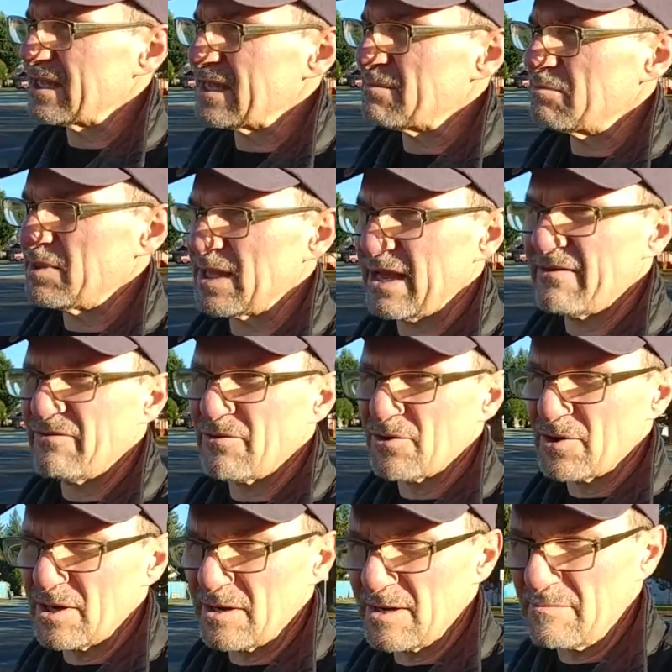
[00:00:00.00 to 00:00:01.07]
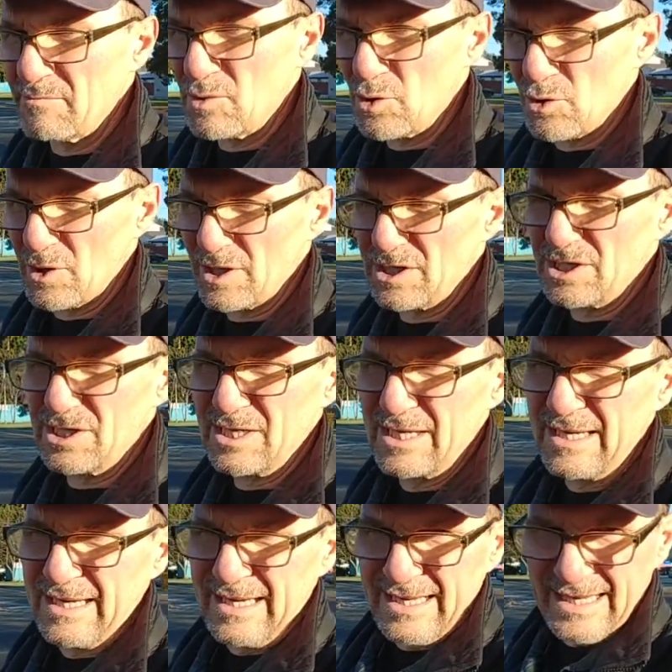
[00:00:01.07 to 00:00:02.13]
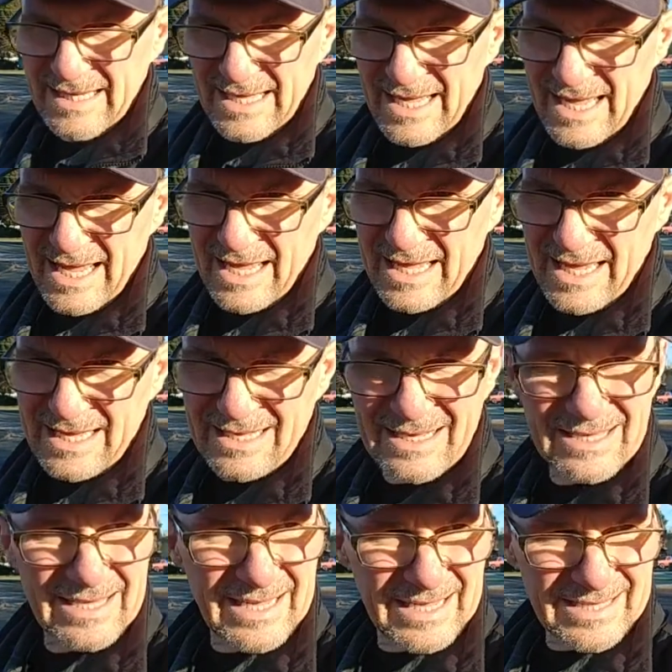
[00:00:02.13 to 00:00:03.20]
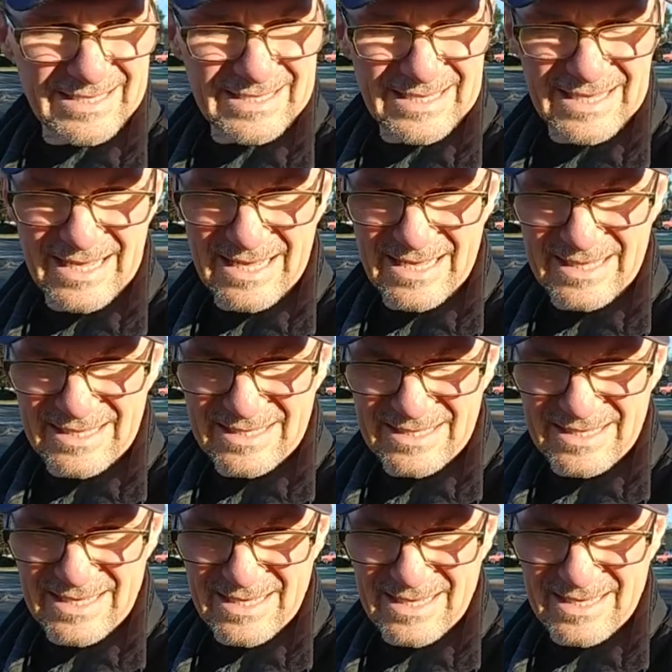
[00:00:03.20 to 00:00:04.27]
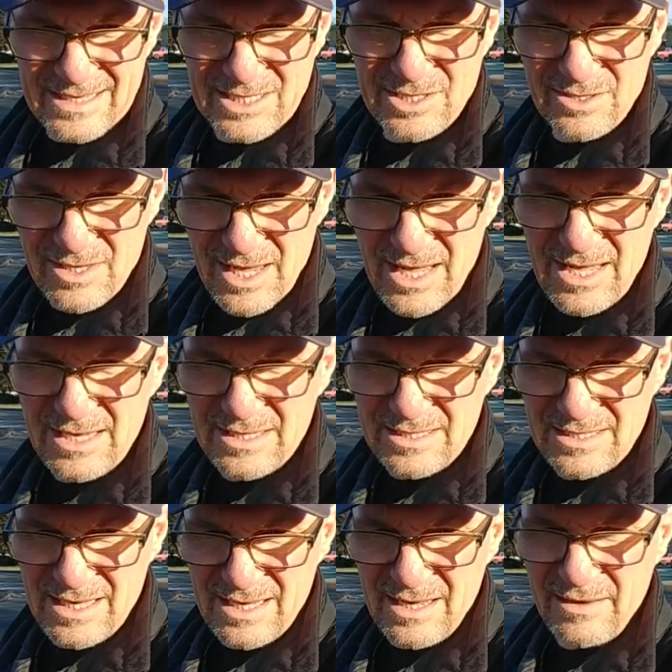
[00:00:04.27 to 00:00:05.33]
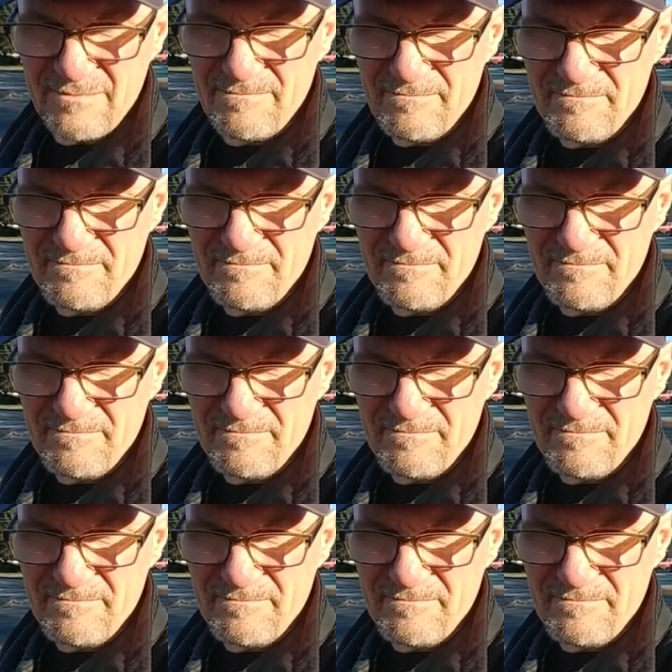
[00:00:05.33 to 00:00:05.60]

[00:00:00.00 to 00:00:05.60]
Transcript: and apply for a mortgage. And I did that, and today is the